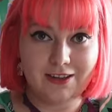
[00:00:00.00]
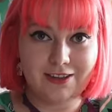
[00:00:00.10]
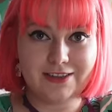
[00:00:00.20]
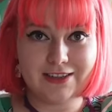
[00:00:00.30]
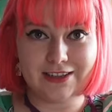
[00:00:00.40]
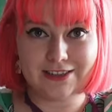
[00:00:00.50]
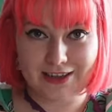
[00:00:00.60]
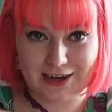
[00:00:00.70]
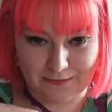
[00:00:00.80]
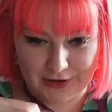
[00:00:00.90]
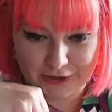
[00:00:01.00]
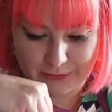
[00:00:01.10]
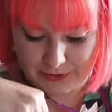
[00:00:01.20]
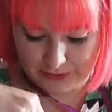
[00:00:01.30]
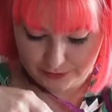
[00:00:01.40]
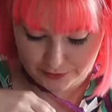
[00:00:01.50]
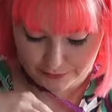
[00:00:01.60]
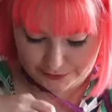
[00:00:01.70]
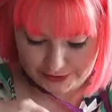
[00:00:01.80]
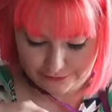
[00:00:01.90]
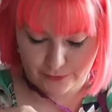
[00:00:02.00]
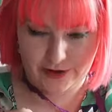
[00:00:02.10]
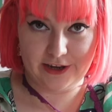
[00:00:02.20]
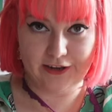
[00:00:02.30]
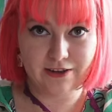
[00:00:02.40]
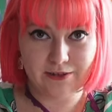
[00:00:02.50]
16 measurements pretty much everywhere,